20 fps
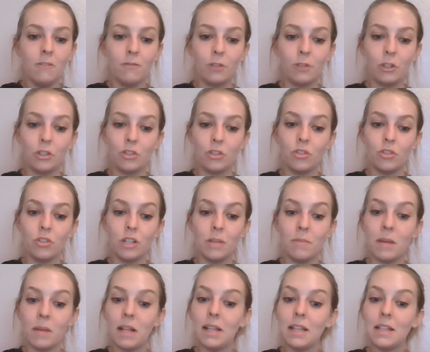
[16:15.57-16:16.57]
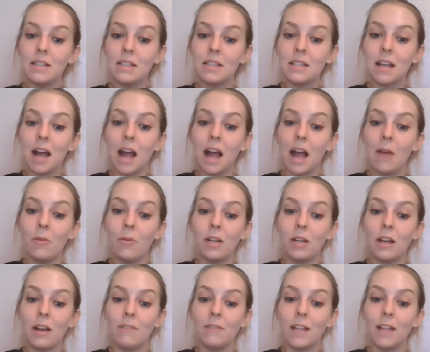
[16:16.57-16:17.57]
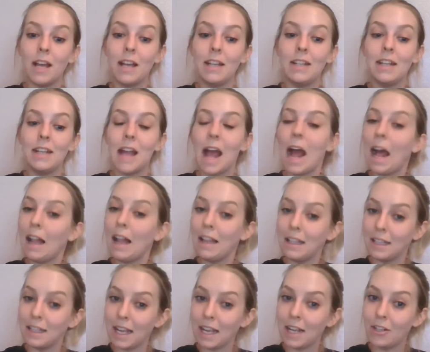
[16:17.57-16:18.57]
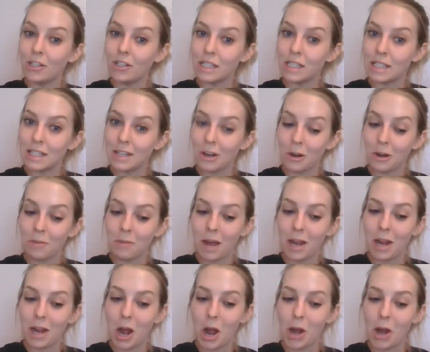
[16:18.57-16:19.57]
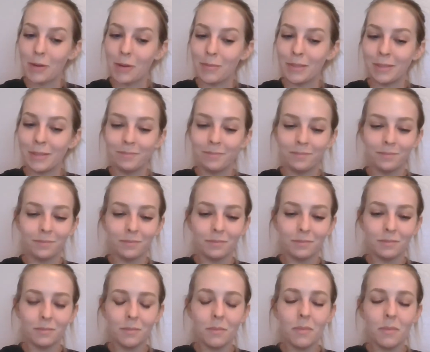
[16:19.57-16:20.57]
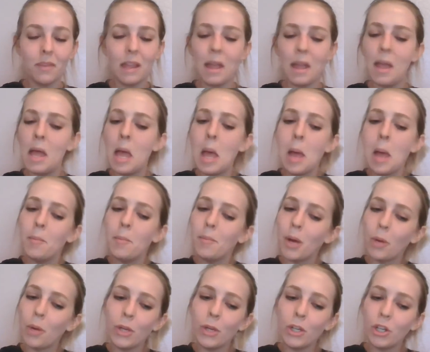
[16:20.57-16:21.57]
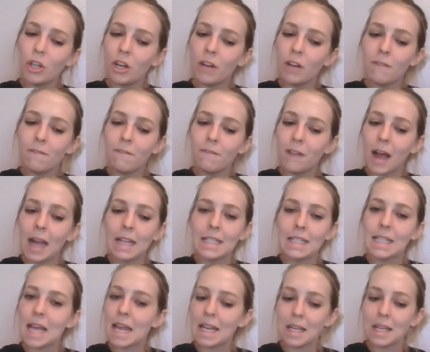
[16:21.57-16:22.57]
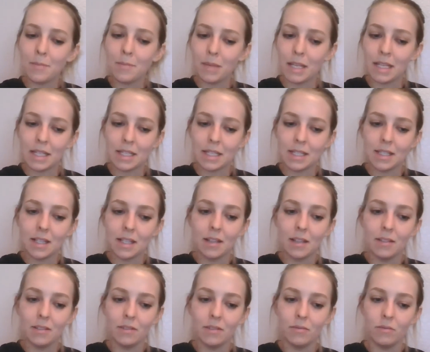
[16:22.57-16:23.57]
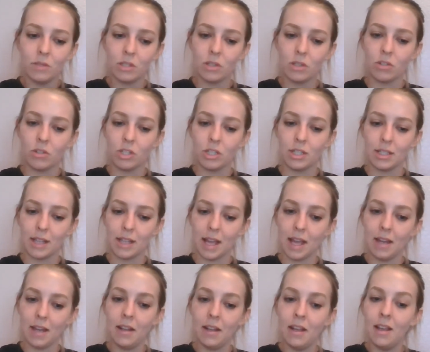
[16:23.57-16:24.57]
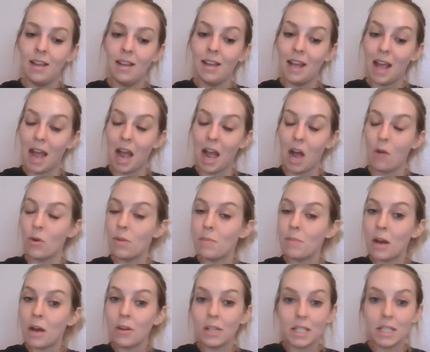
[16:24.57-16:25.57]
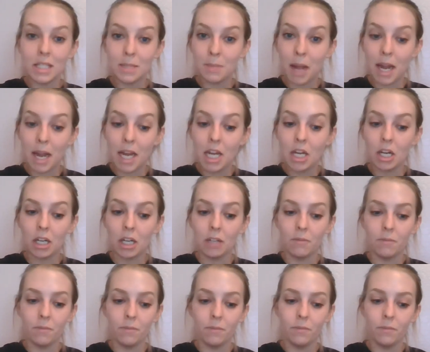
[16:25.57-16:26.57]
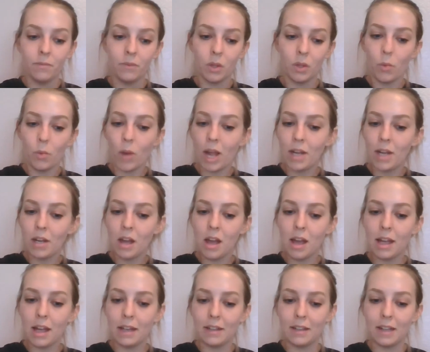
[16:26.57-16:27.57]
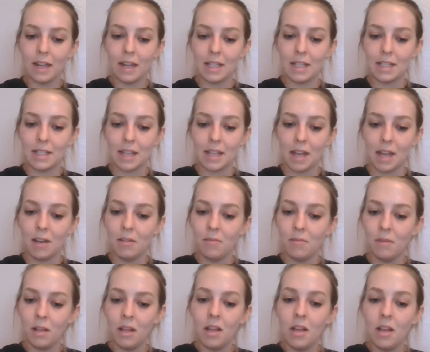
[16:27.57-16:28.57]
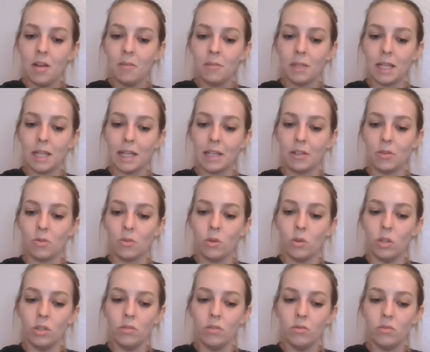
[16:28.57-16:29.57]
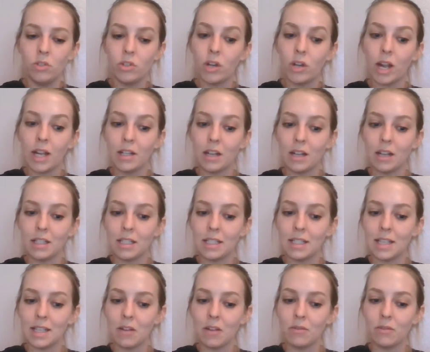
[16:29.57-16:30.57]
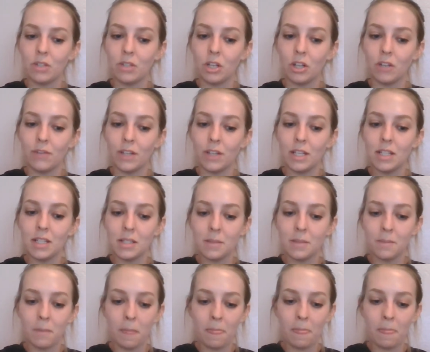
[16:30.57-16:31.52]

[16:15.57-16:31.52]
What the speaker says: For Judy Billings, I would have let an alligator sit on my arm. But we couldn't find any bees. So she said, how about a spider? Why not? I said, playing cool, trying not to sound nervous.